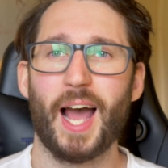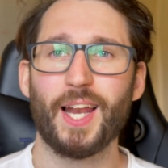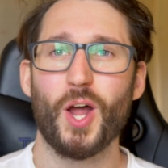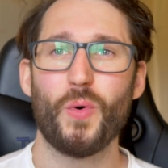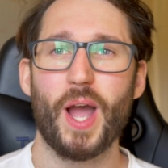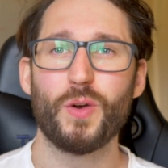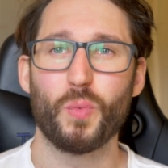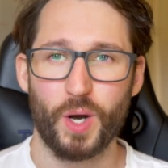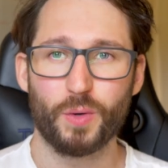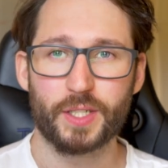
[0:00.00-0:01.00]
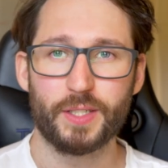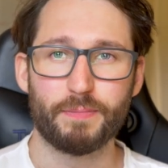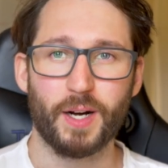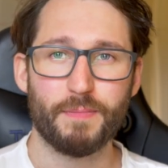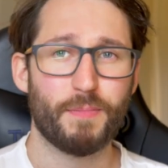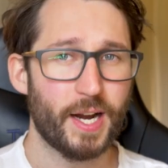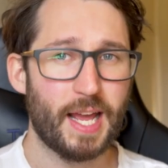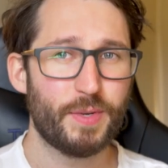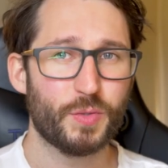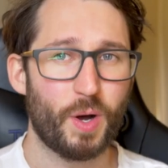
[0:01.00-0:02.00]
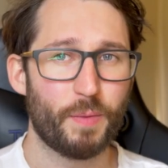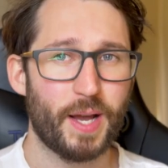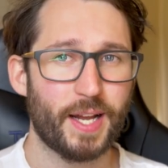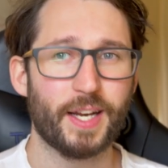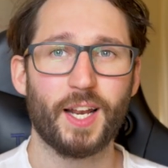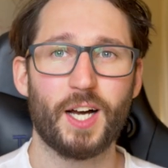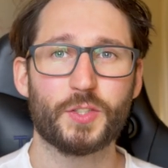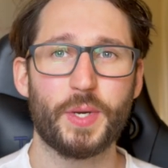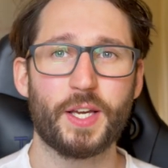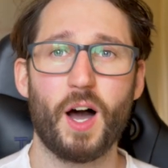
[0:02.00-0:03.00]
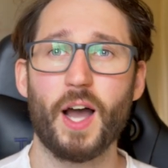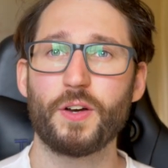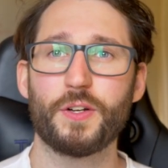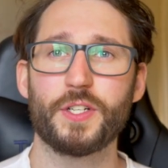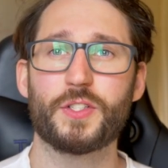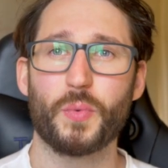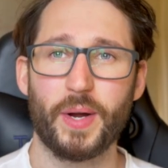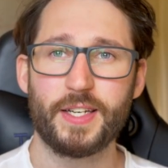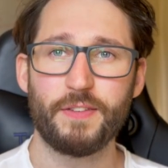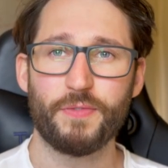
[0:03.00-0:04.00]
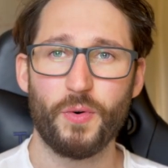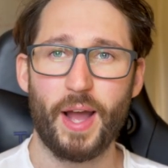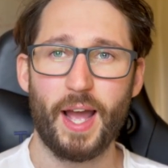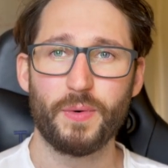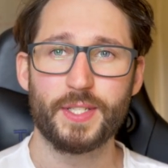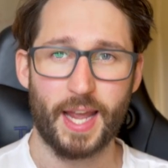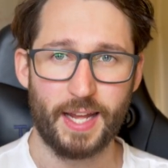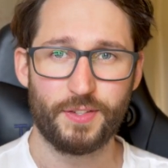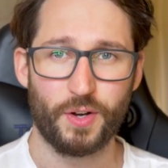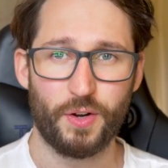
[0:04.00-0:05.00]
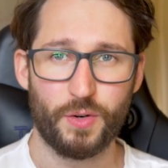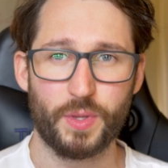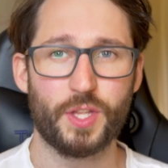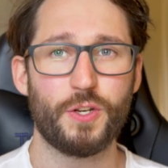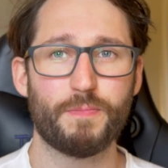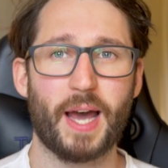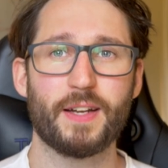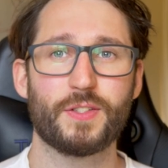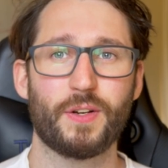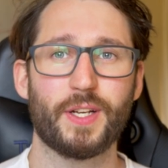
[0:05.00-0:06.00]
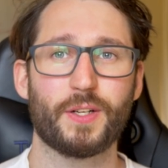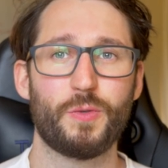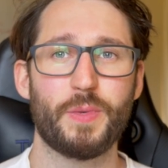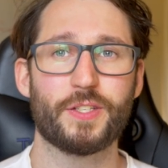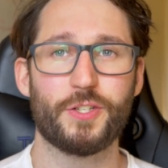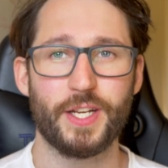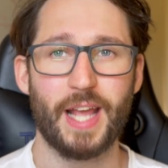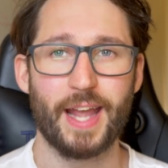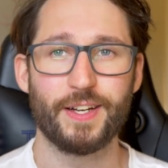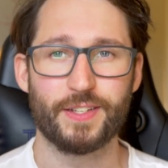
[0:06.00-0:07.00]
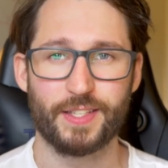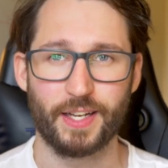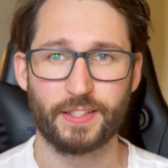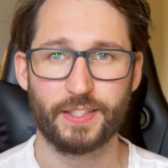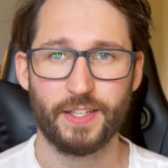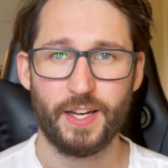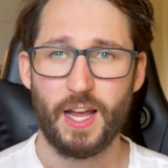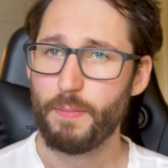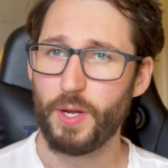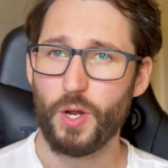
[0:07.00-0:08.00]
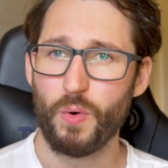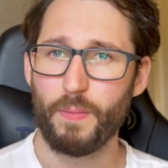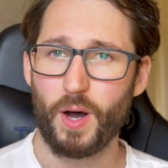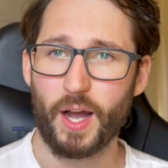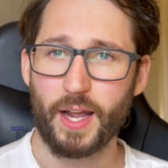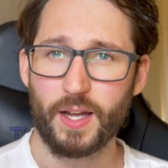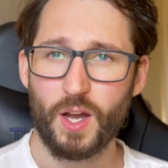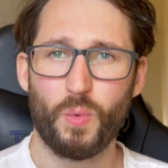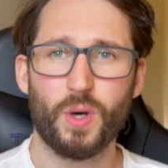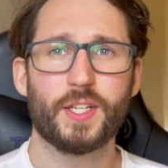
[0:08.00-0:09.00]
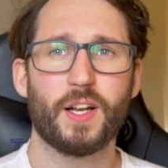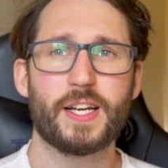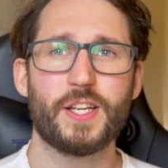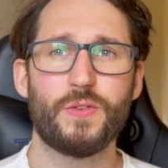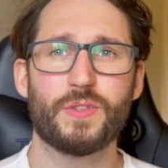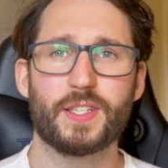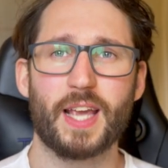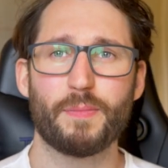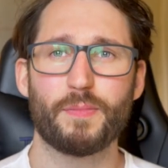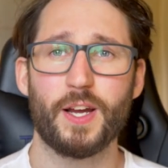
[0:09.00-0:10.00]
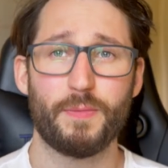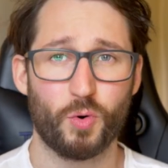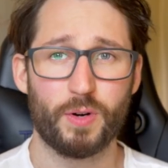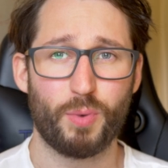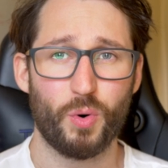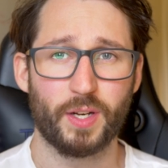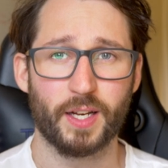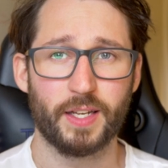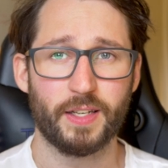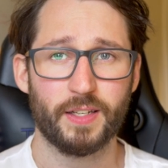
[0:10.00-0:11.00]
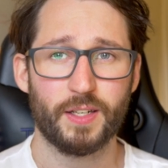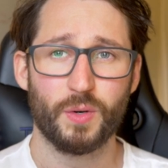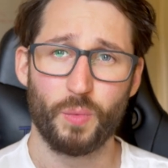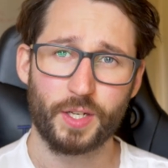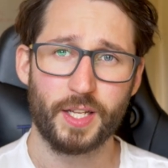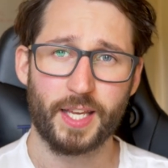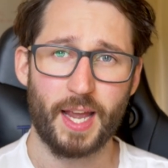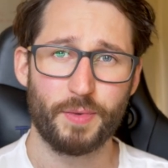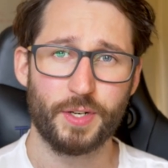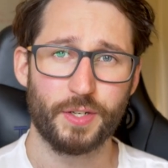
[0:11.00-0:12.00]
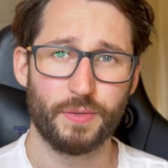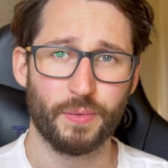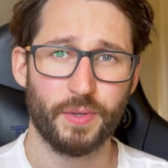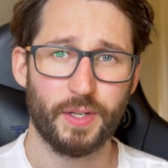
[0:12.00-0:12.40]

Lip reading: Hello and welcome! My name is Wombat, and last week I got just 24 hours hands-on with the new Panasonic Lumix GH6. But who am I? What's it like to use this camera? And more importantly, what can the camera do?